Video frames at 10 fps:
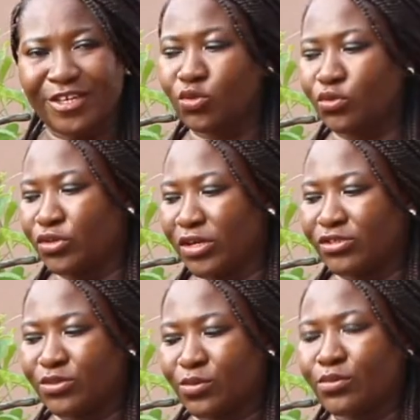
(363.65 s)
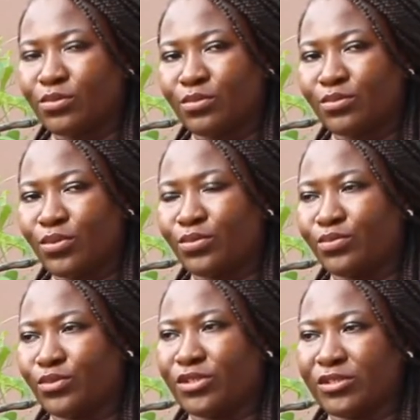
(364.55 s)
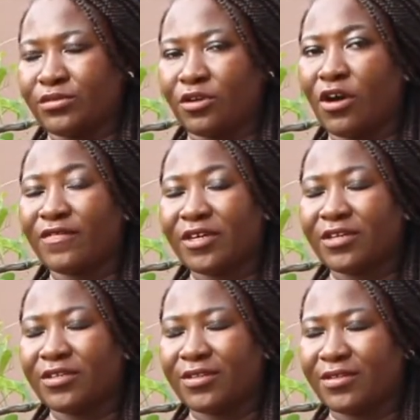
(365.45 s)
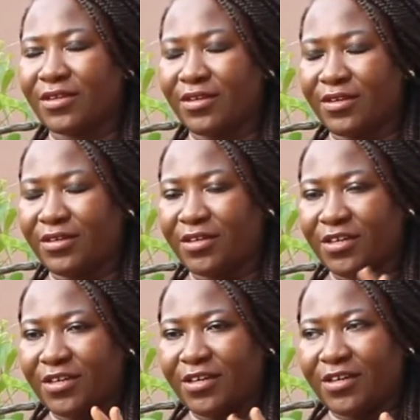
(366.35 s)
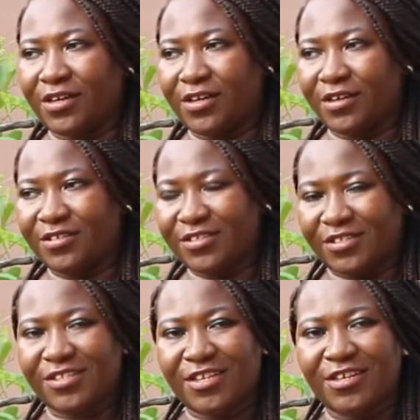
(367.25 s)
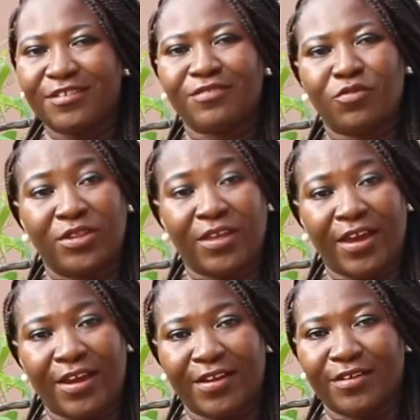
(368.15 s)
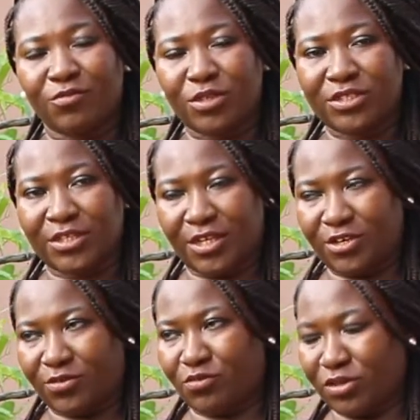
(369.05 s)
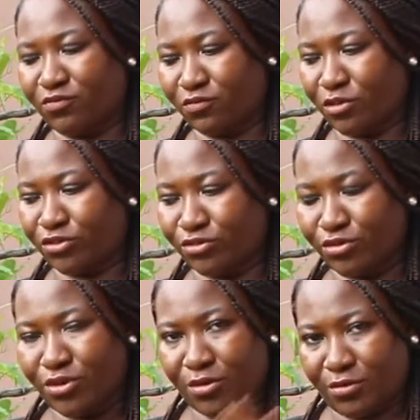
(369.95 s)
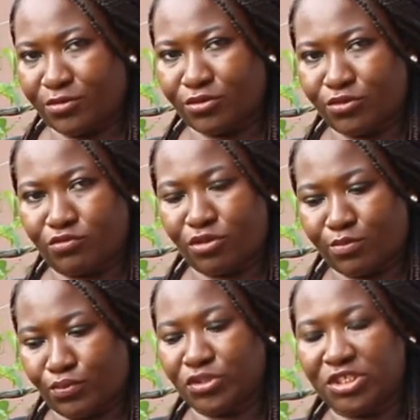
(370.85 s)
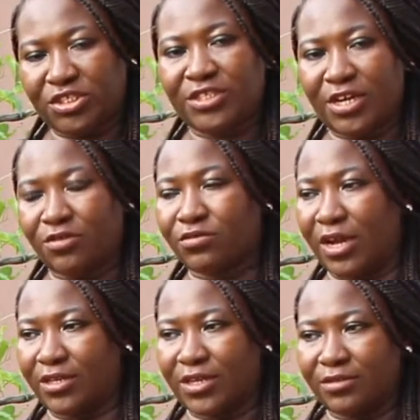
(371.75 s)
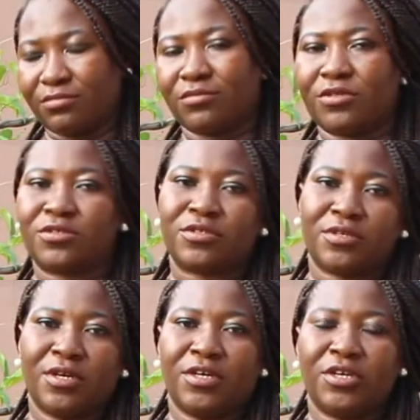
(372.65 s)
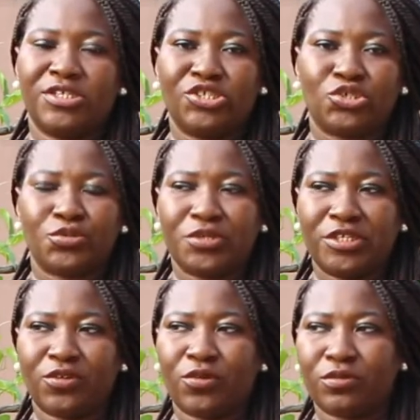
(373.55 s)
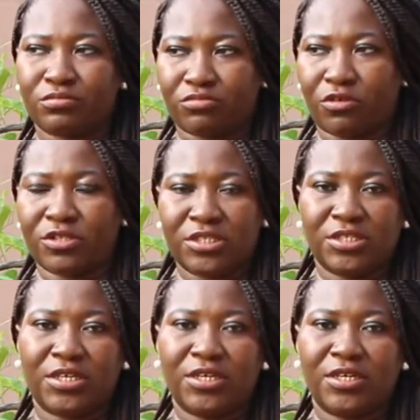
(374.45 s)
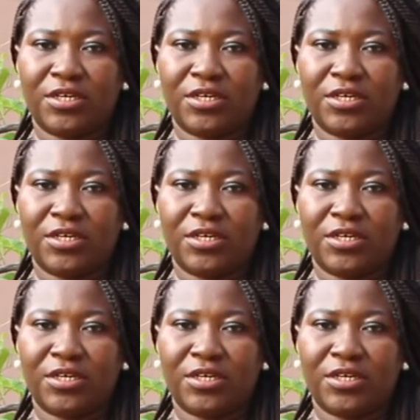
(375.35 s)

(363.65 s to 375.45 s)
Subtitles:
So you want to cover the seedling with care, with a little bit, not pushing down and then injuring or cutting the